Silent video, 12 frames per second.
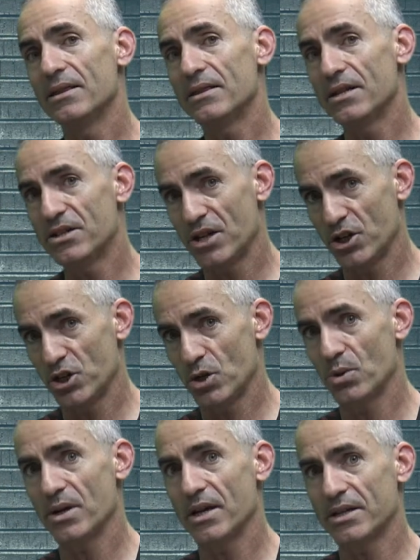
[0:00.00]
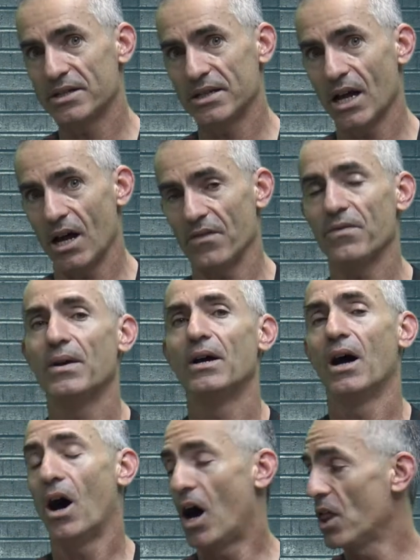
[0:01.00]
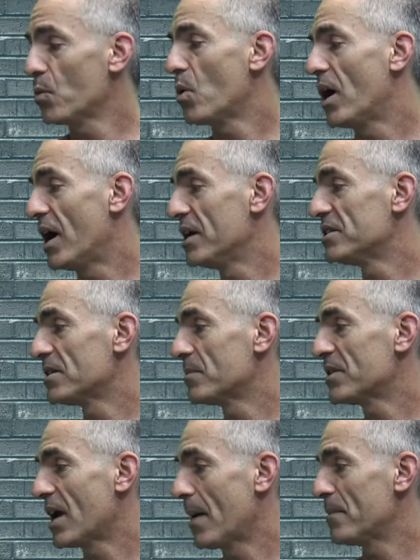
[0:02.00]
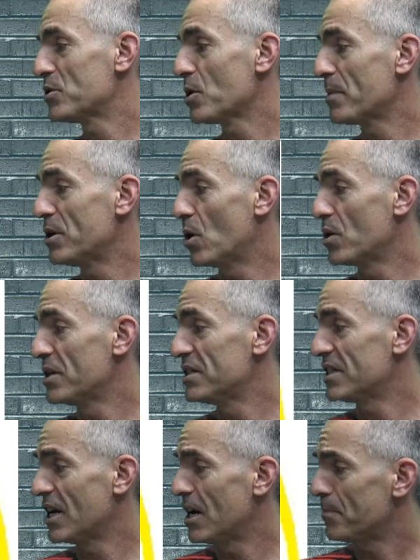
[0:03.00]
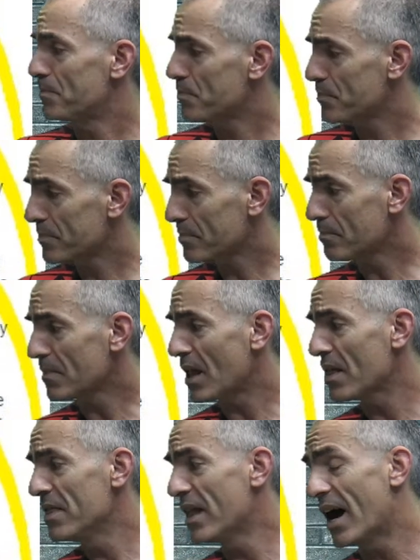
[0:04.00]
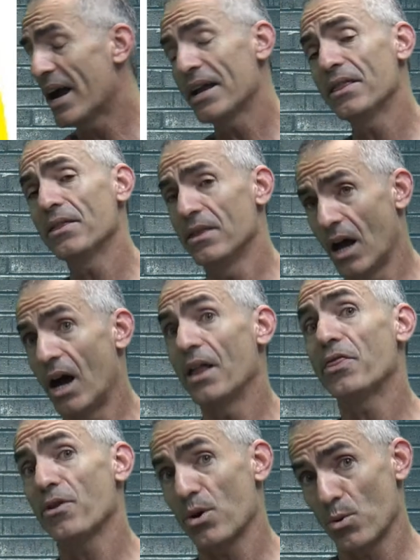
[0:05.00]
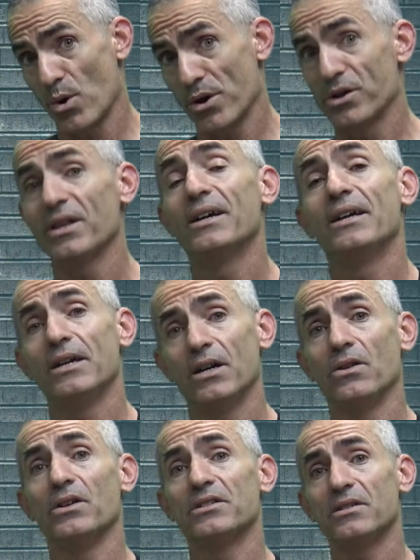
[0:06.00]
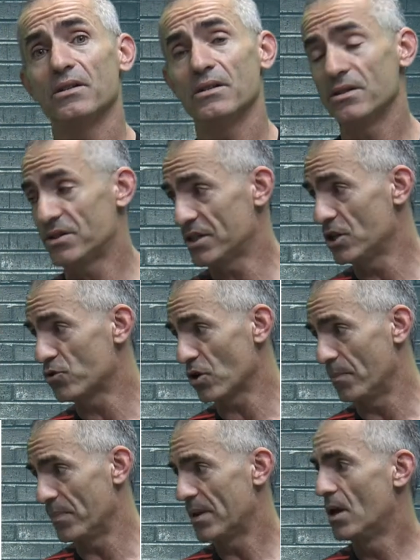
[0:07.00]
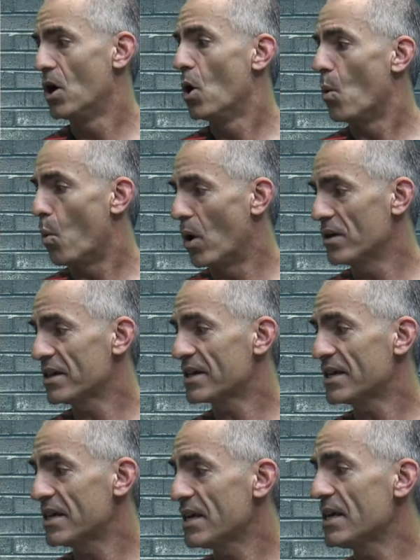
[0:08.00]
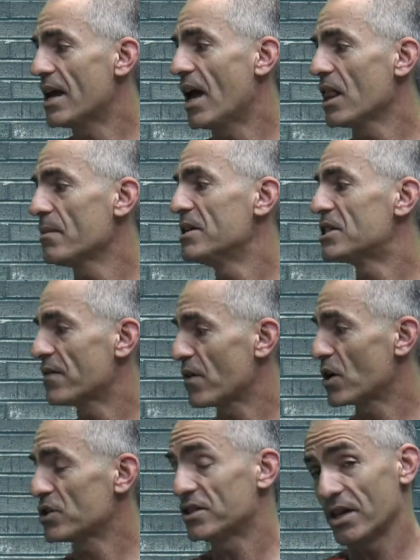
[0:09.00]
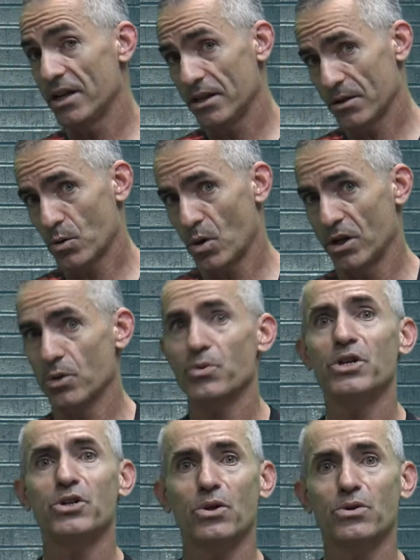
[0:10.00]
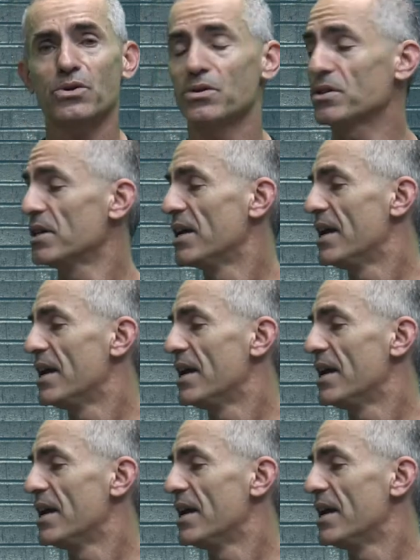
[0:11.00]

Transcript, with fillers: the tissue itself. Otherwise, sometimes it'll be known as non-thyroidal illness syndrome. One of the key elements of our study, quoting the researchers,